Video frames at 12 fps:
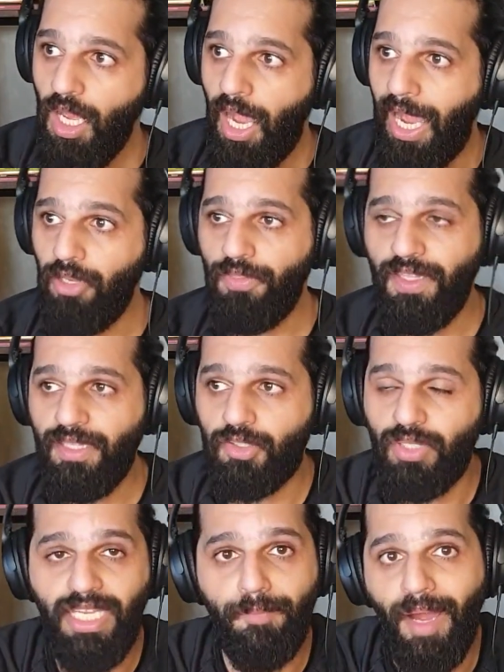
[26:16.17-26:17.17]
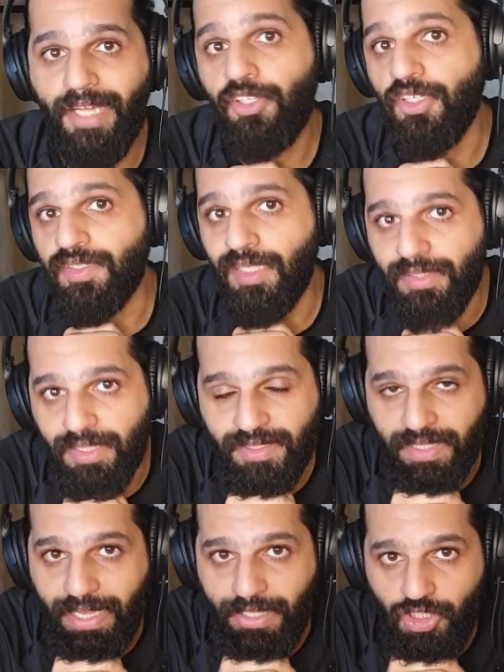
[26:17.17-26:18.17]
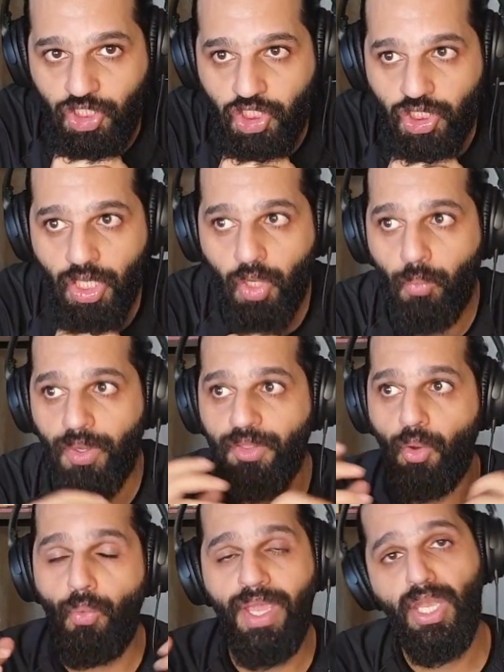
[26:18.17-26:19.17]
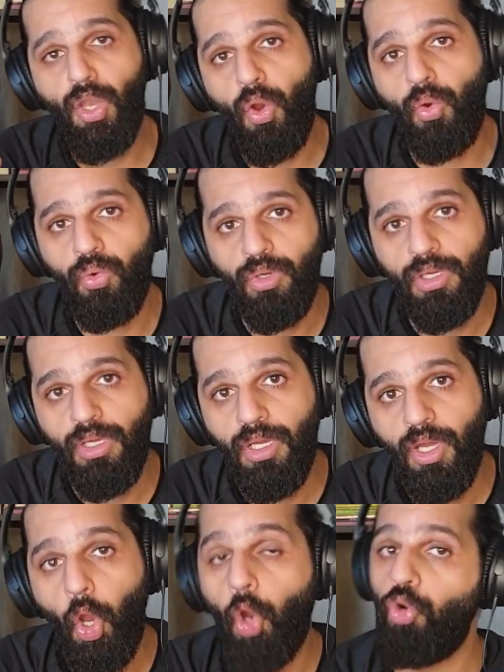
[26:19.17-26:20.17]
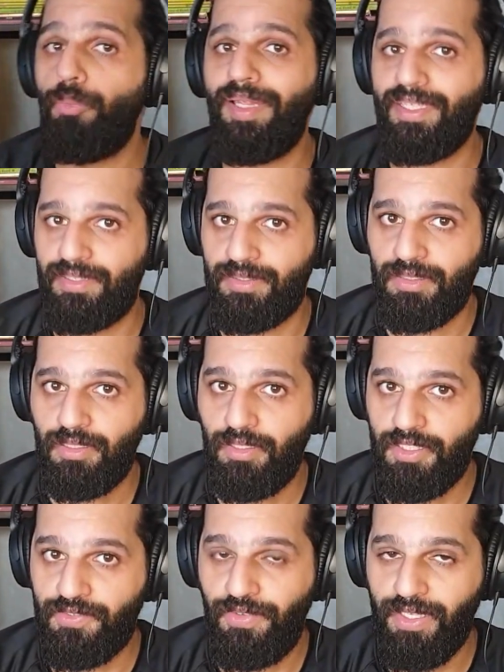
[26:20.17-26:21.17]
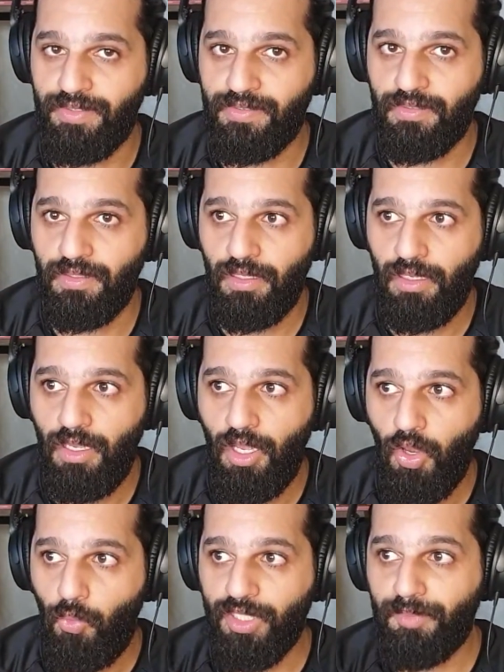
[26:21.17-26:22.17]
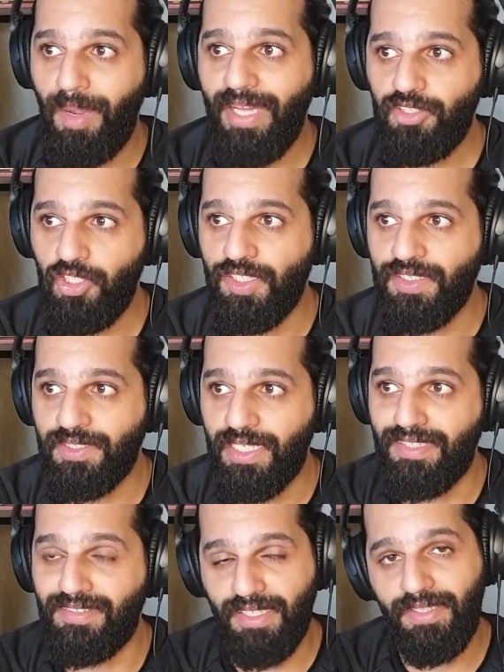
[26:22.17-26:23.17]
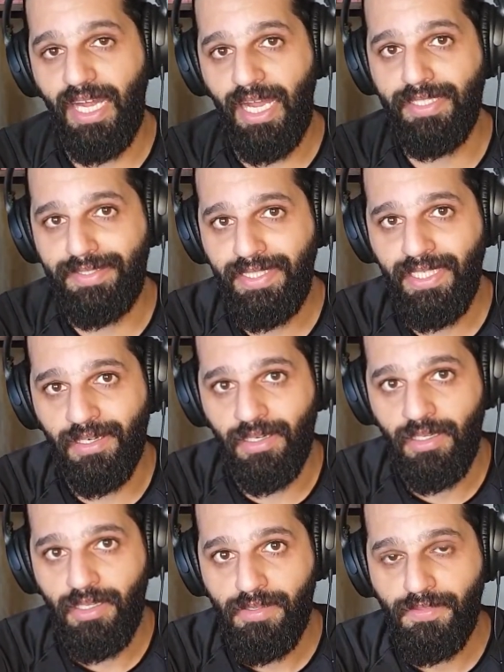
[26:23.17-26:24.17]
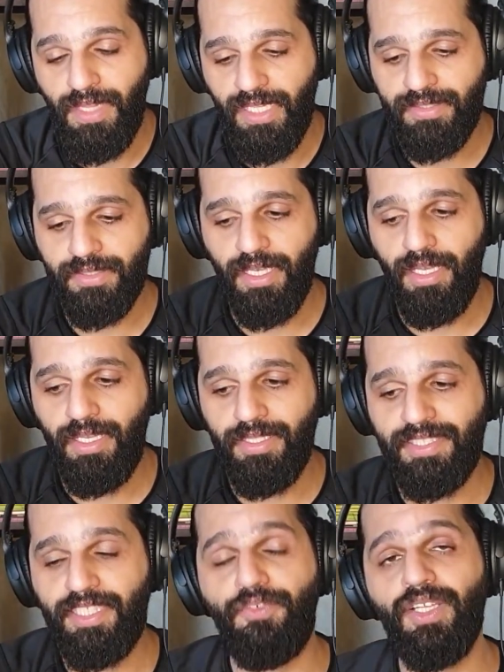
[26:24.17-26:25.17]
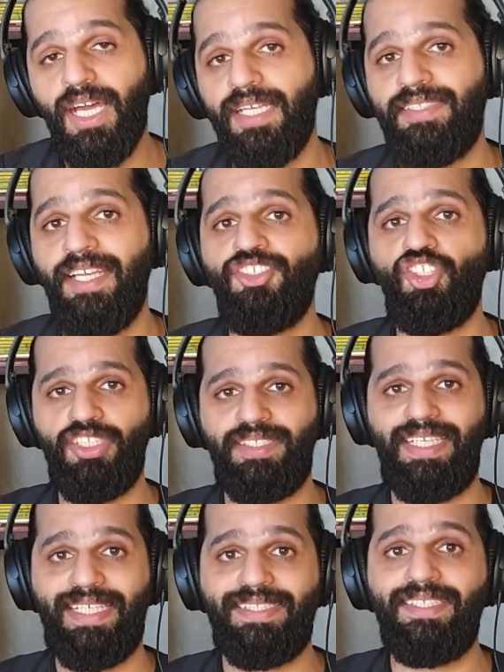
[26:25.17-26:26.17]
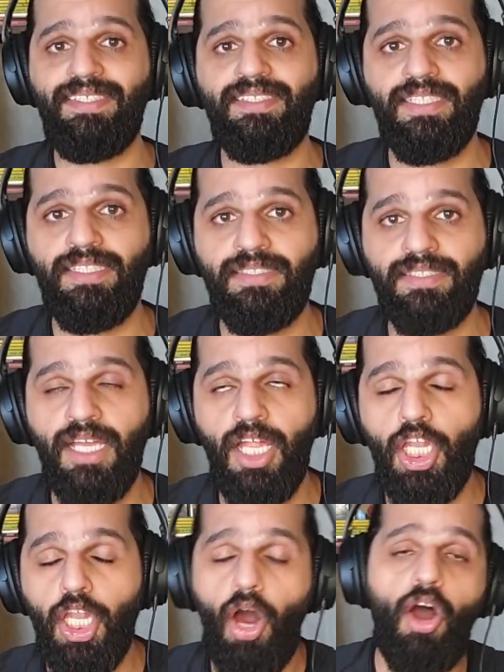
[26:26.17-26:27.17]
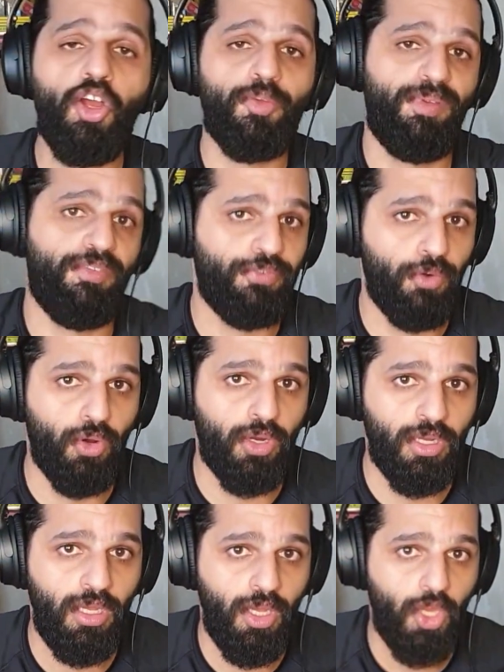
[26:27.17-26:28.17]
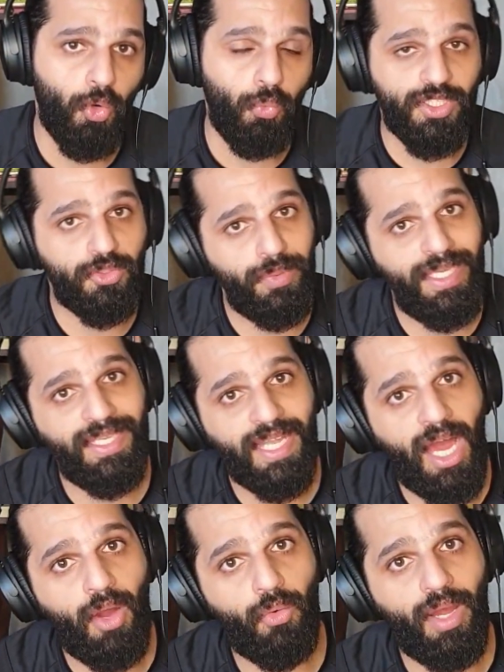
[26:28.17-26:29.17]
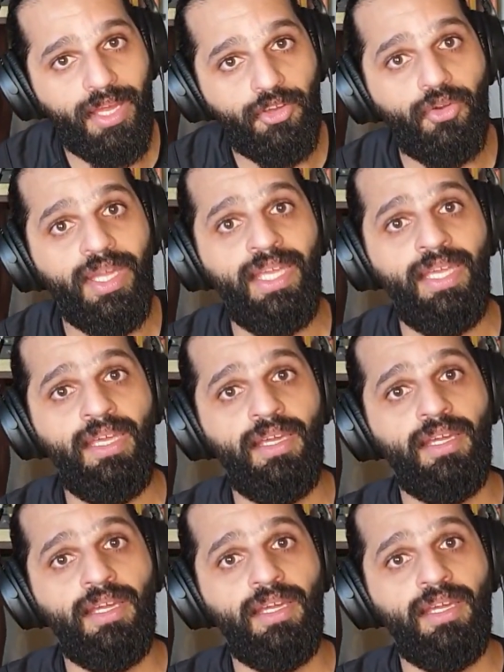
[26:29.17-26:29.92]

I don't think that really matters at this age, whether we know who built the Sphinx. What matters is that the idea that civilizations existed long before what we now agree